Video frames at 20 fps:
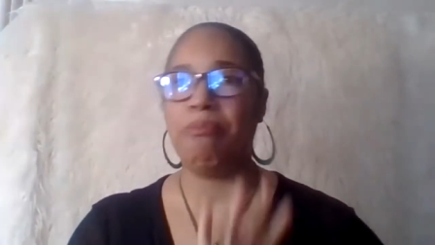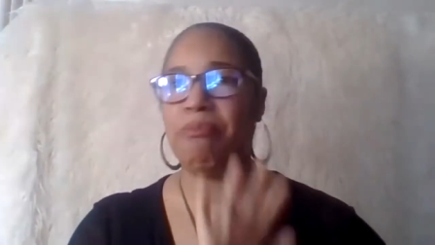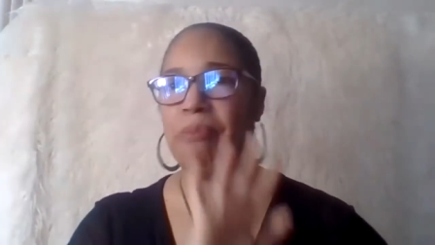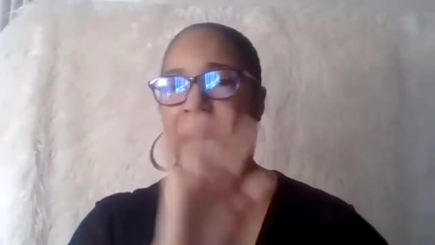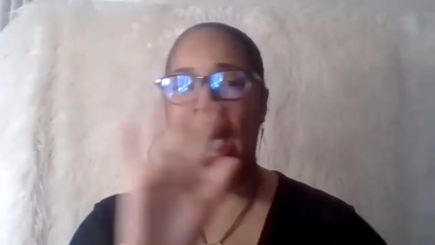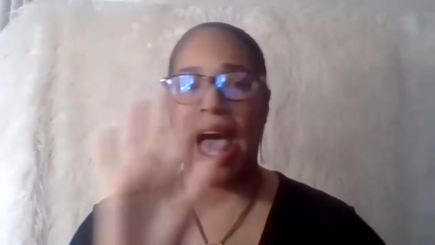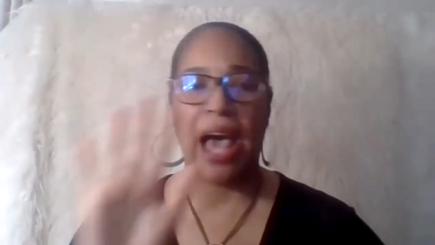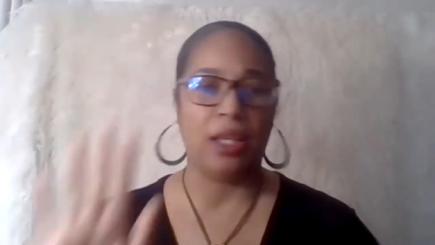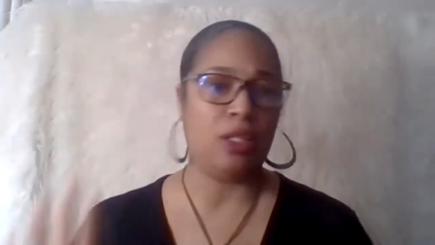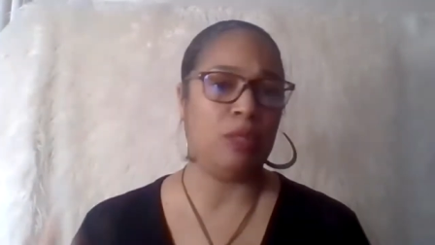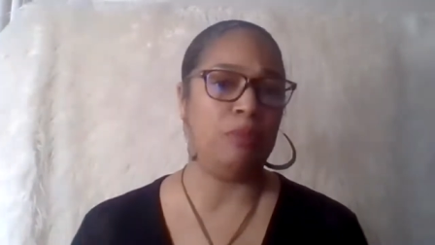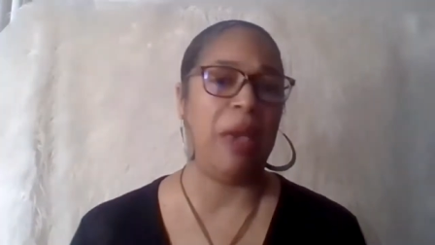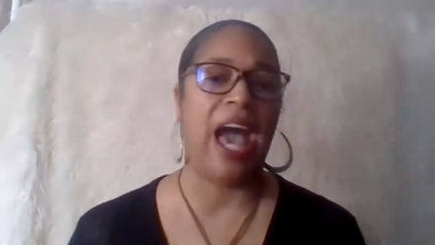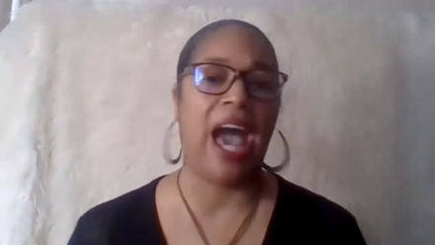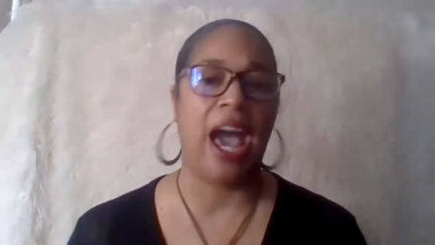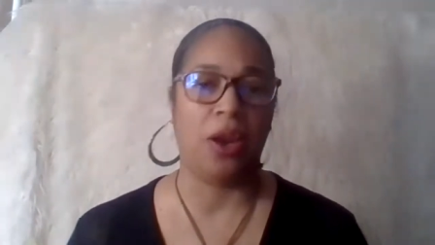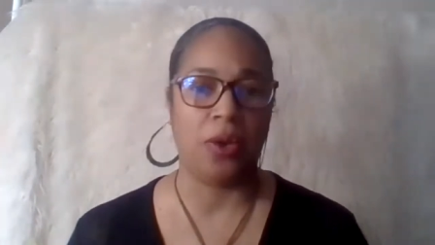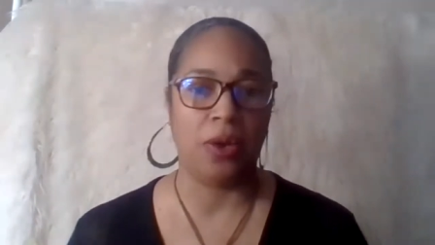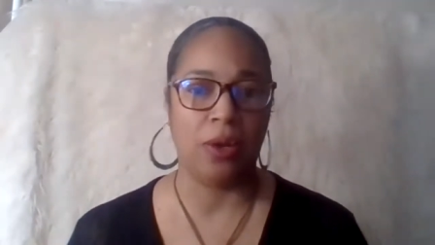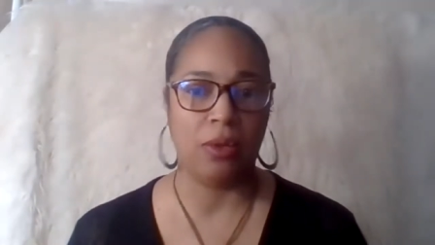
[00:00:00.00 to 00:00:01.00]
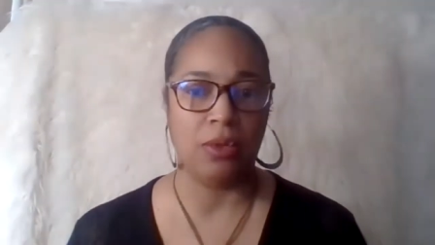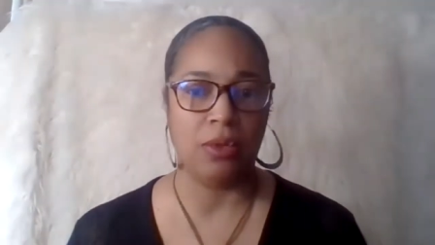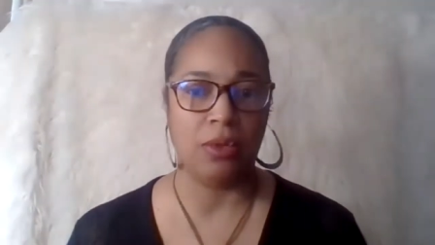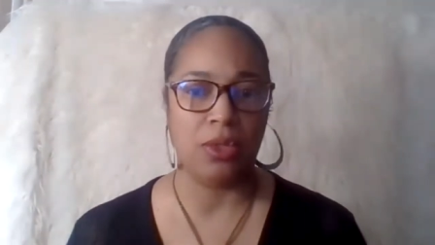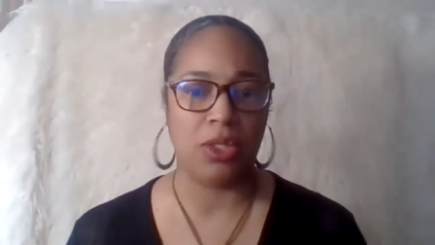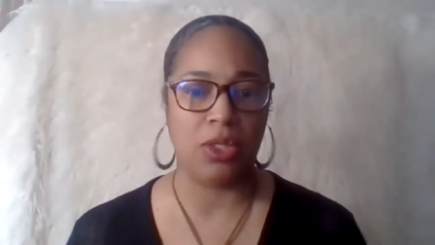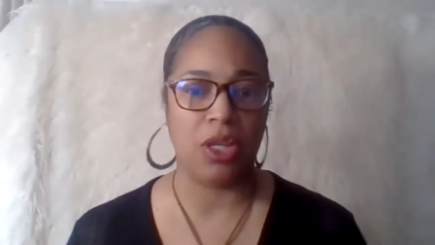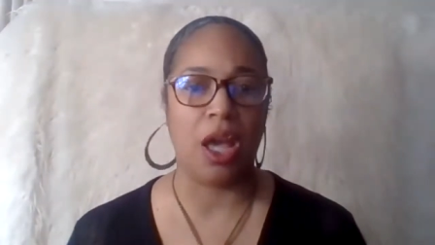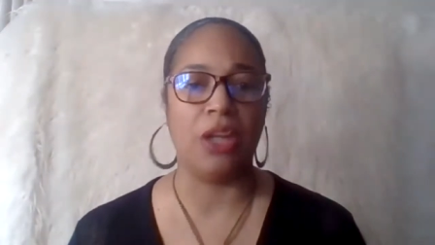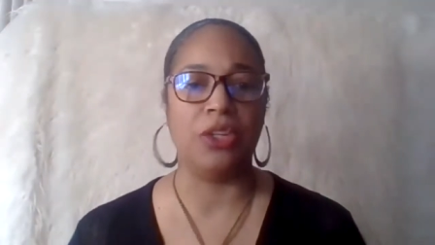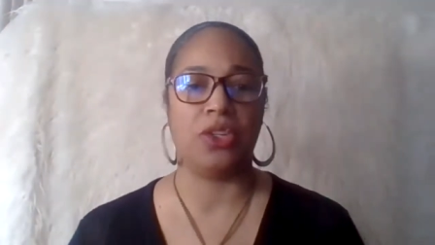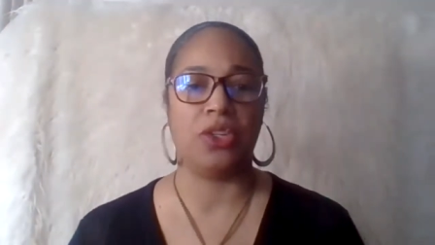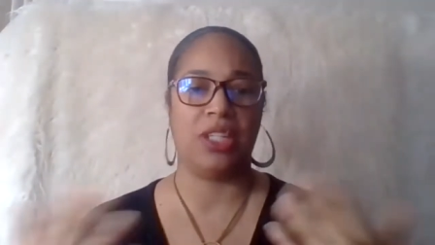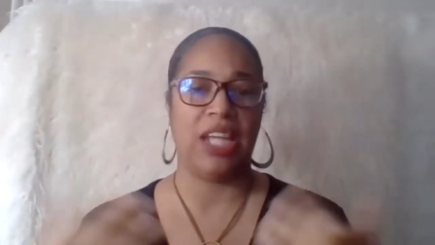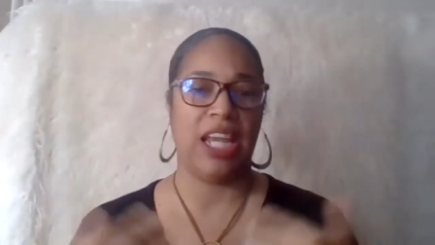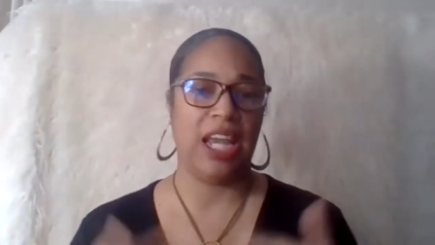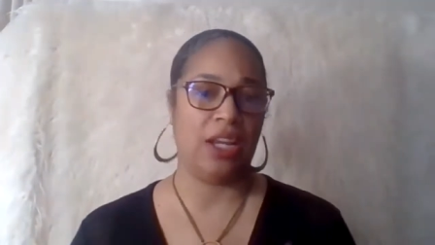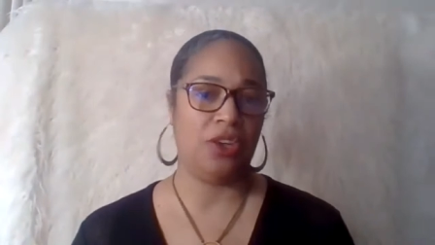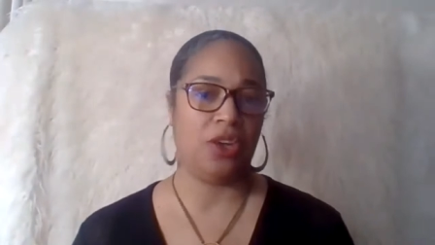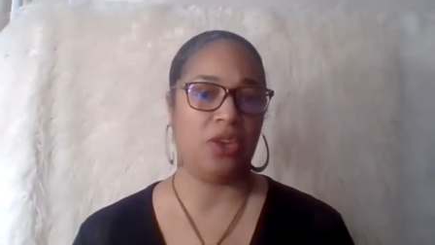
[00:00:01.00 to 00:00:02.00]
past patterns to
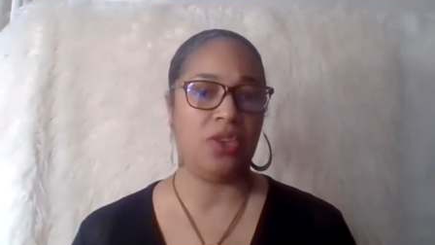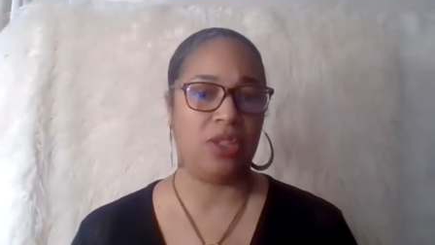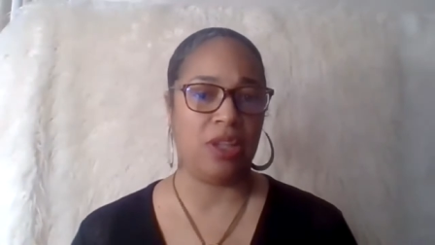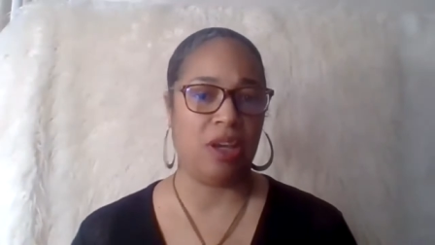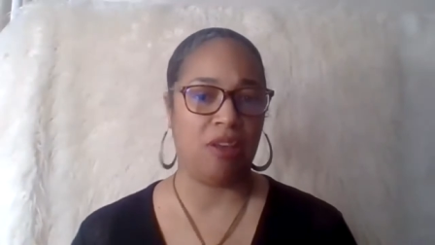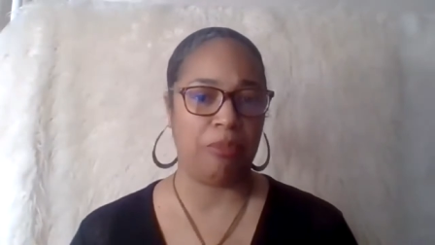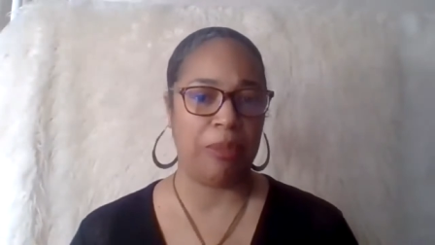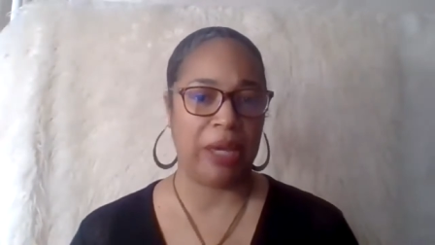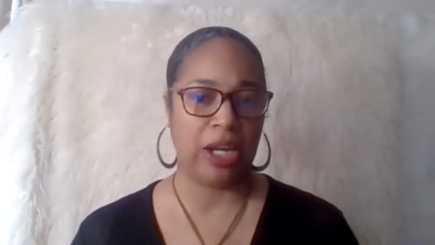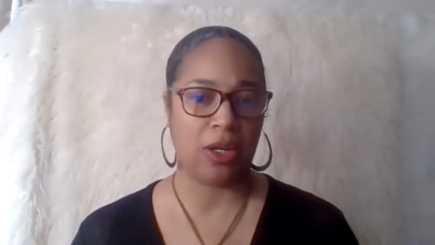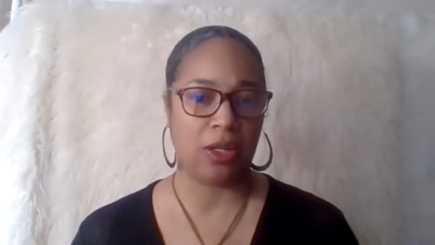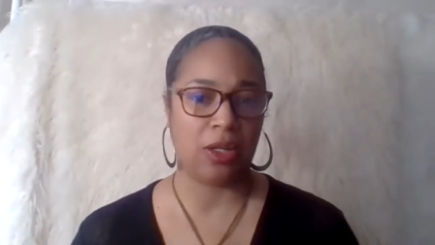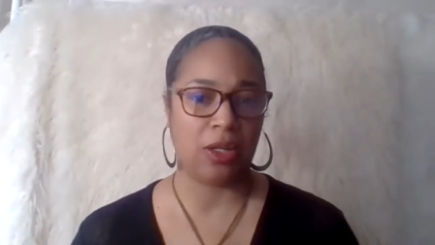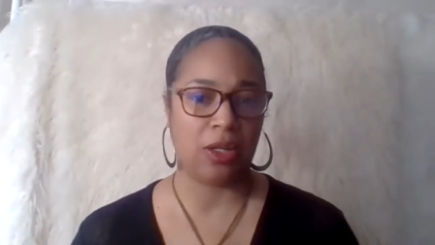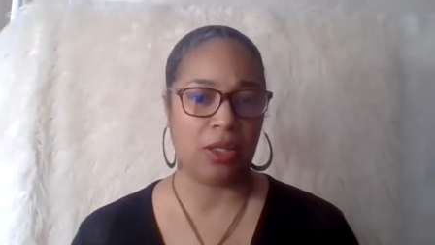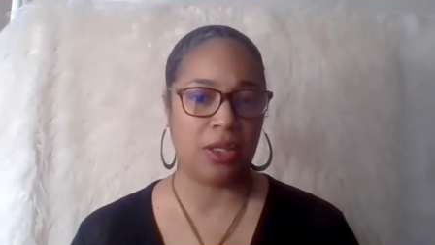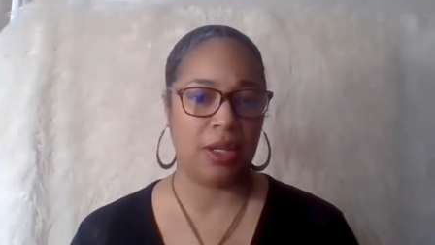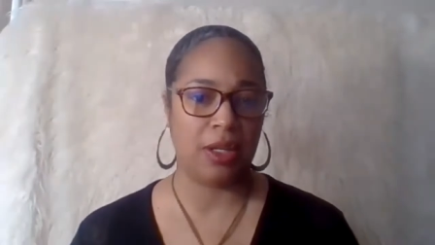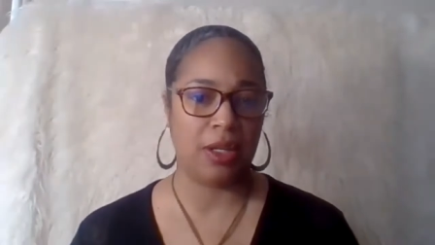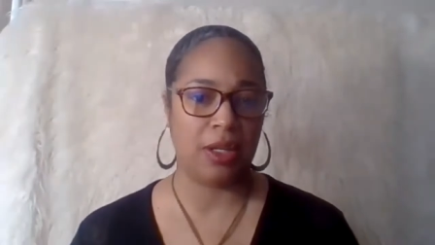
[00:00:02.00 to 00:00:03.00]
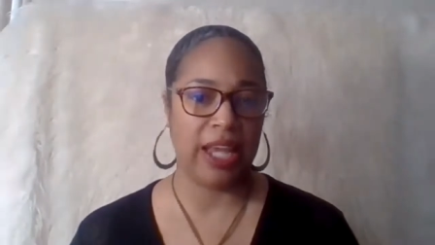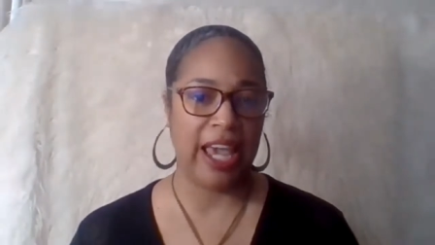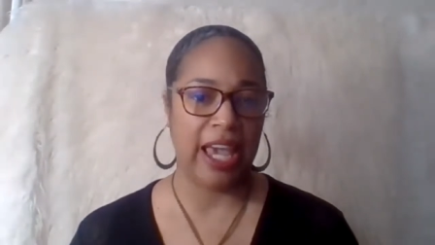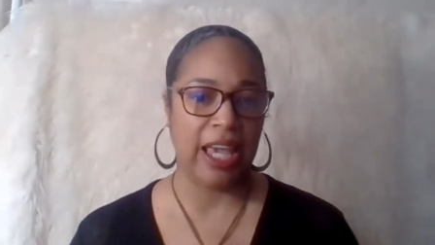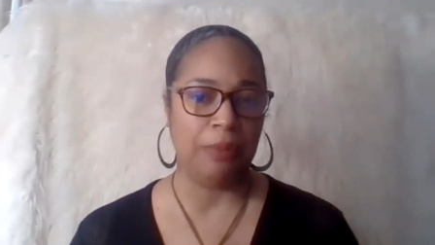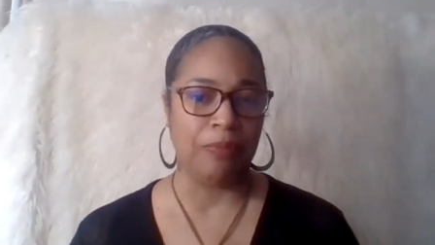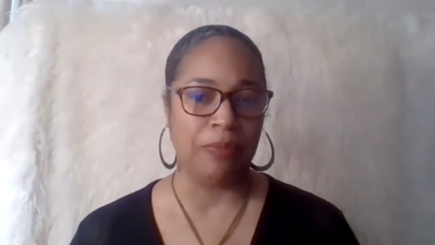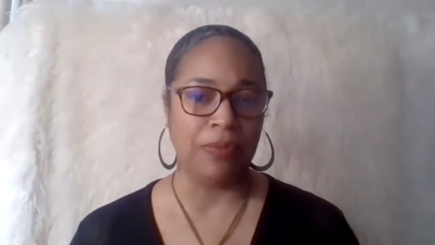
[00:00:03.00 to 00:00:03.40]
understand yourself better today.